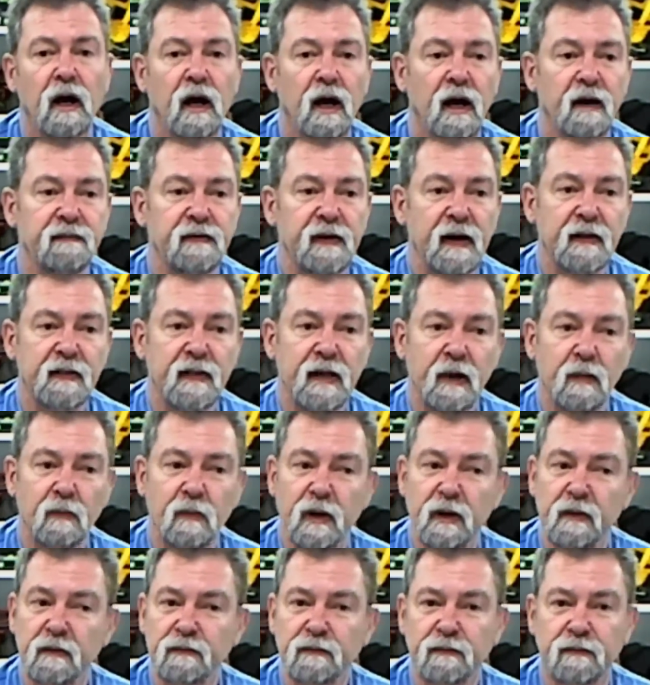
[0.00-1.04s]
I've had that
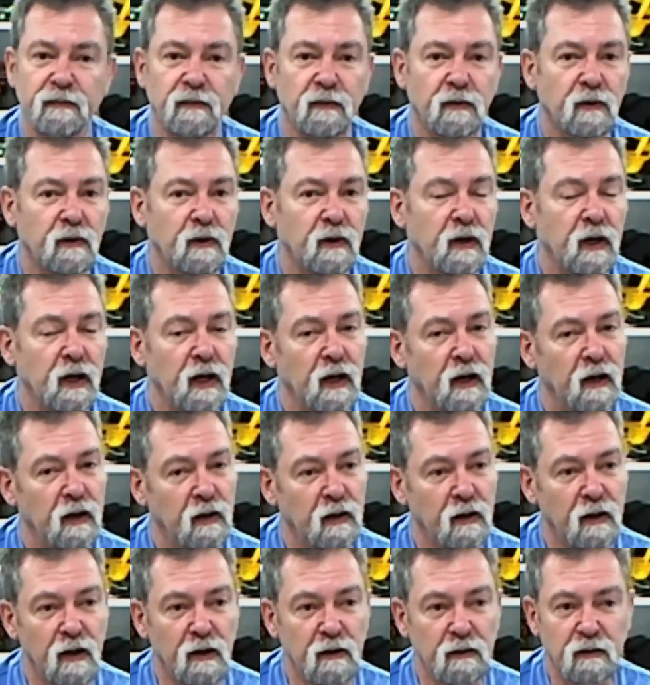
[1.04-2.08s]
one for a
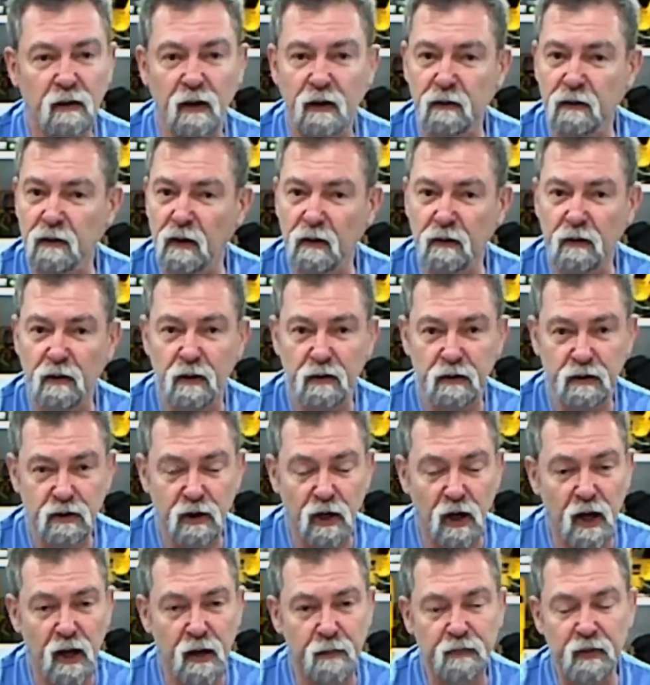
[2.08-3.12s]
long
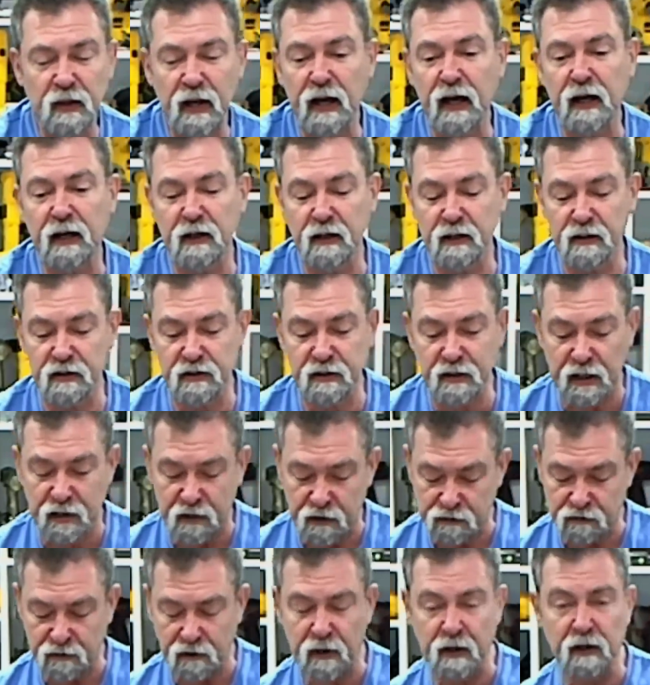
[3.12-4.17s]
time, and it has
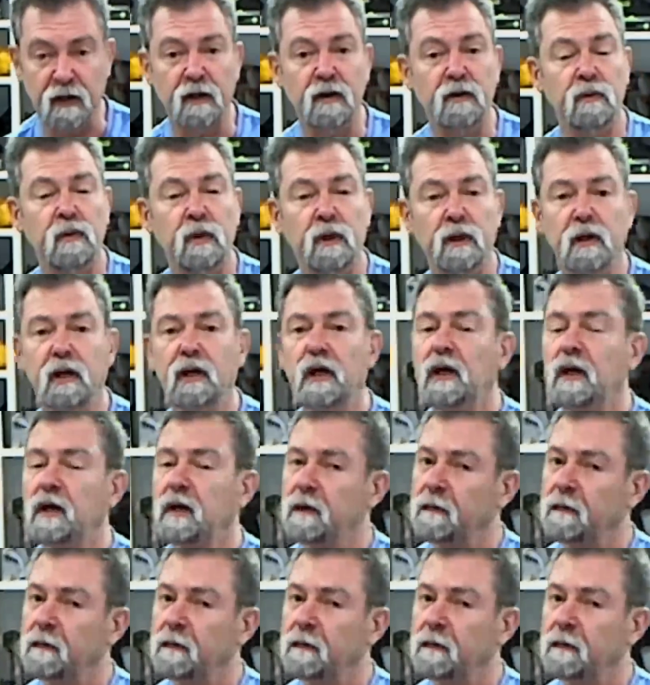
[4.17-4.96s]
done a truckload of work.